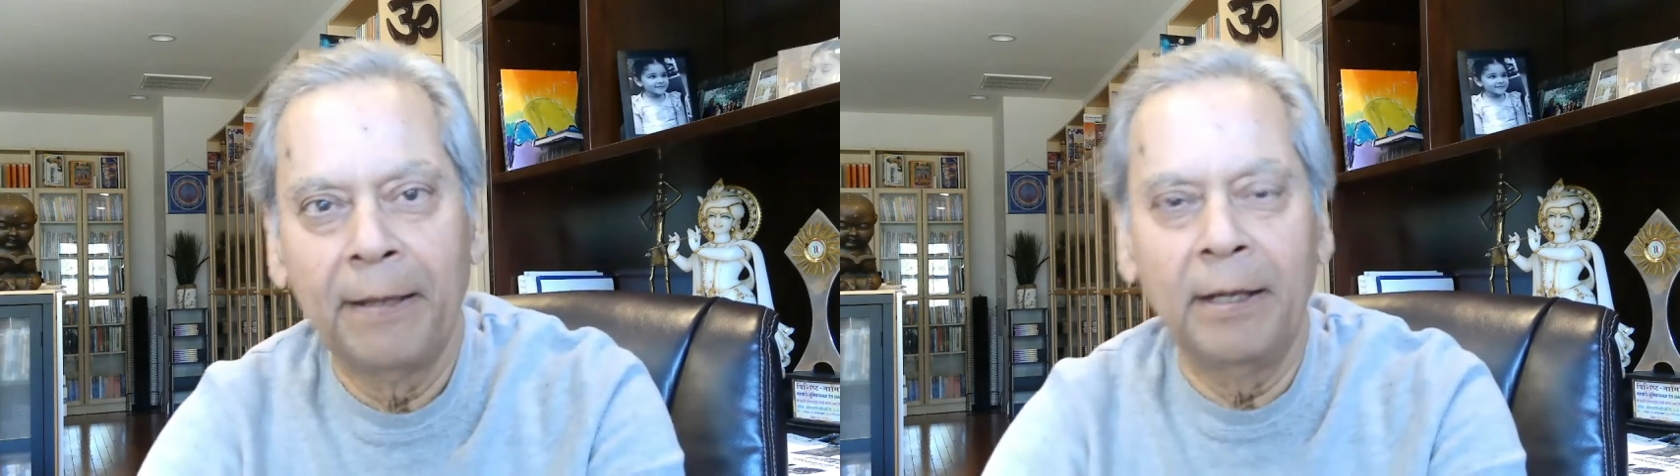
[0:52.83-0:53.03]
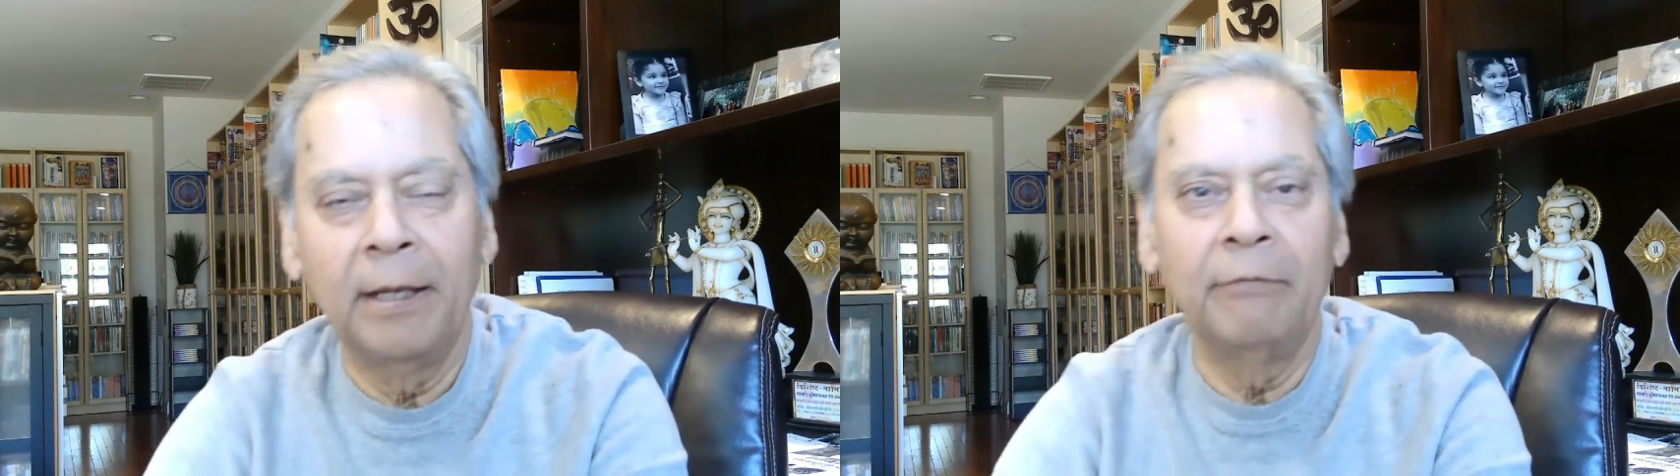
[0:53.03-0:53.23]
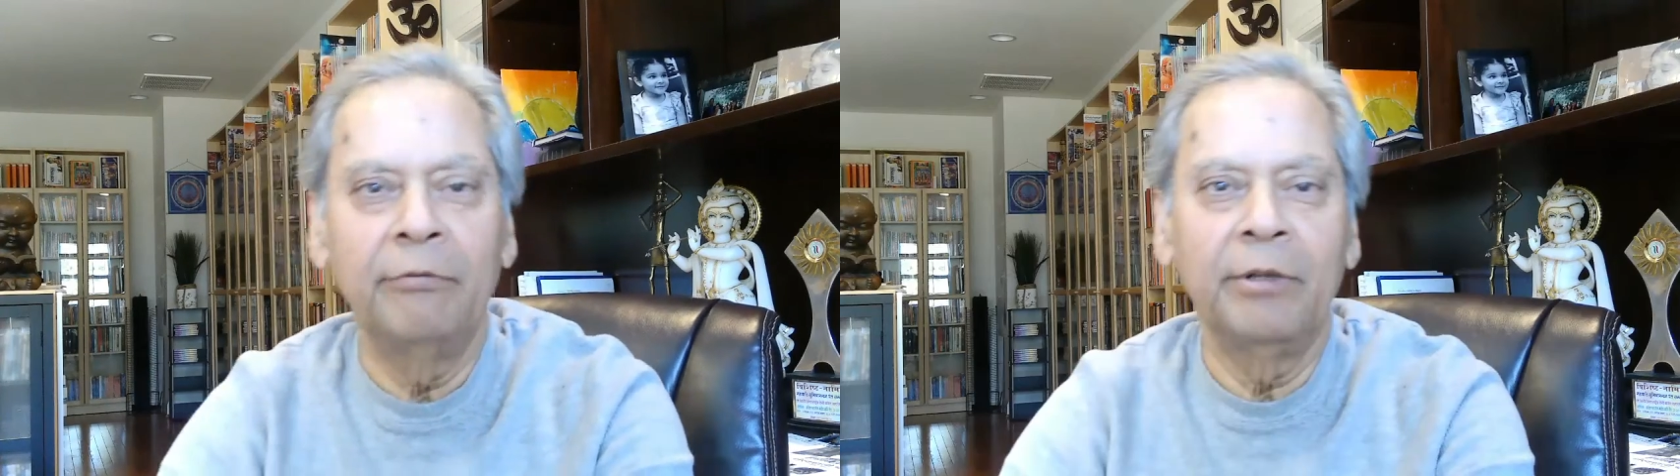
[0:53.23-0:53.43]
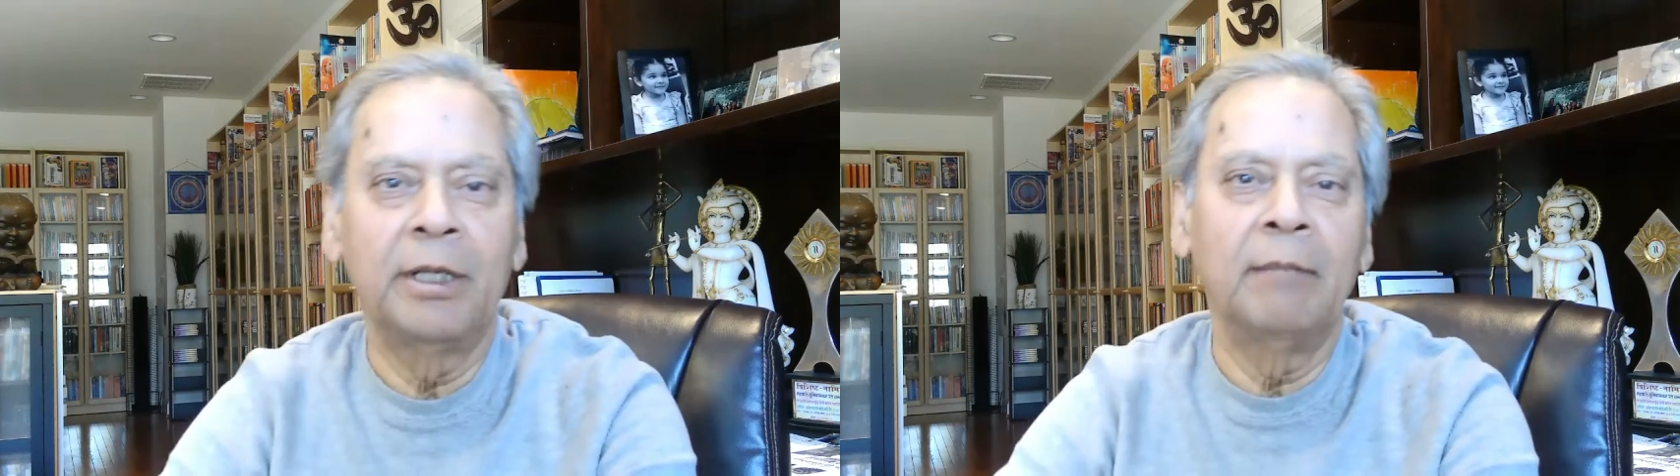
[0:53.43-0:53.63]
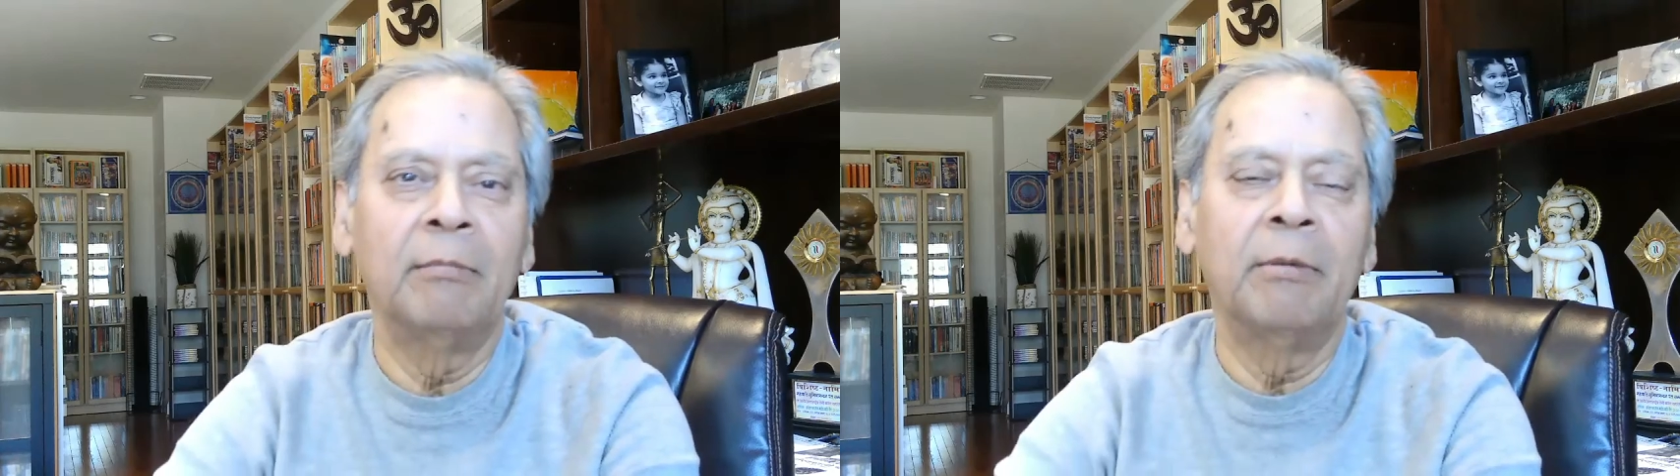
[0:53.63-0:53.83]
and we
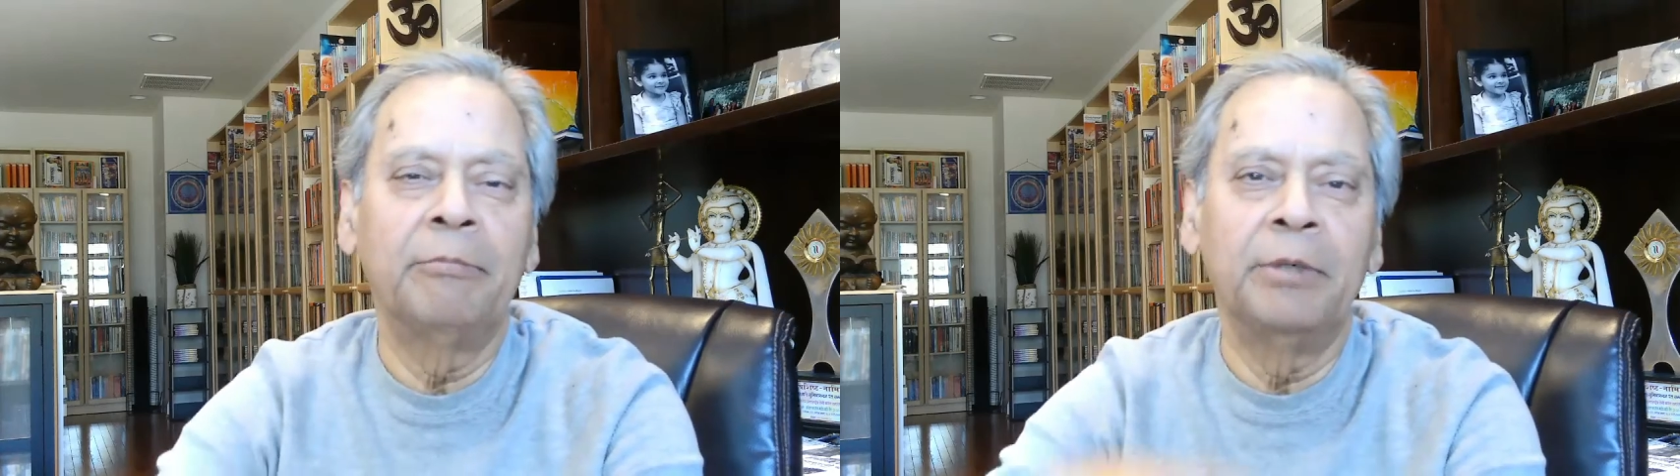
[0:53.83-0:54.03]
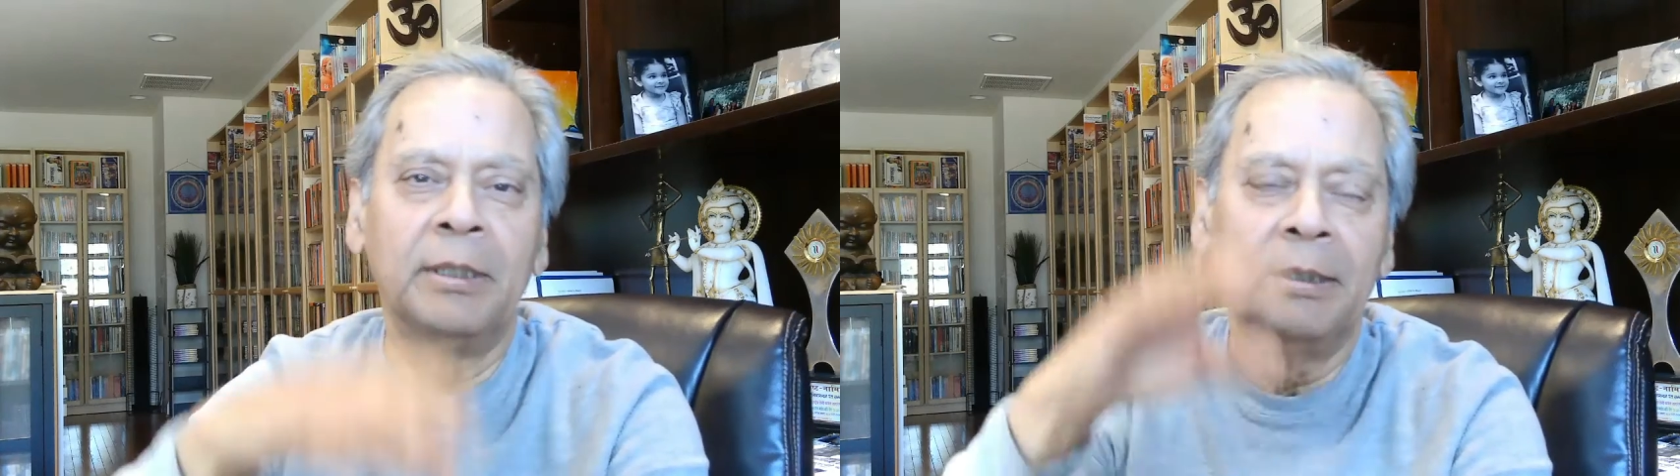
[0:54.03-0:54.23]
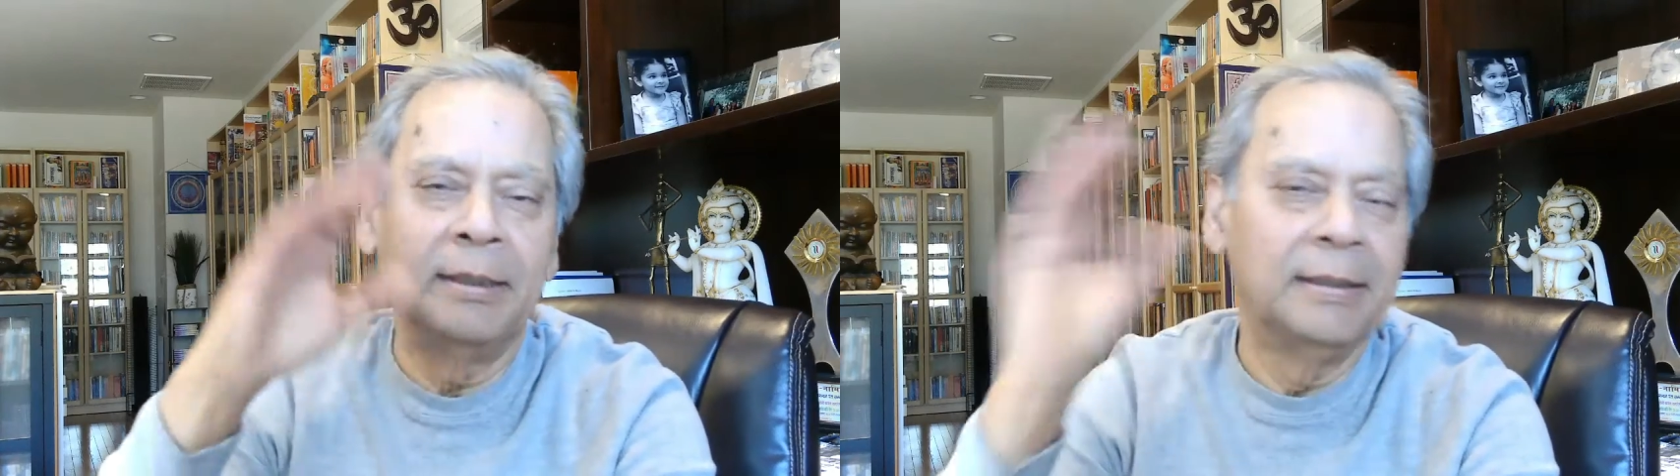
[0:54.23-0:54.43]
came up with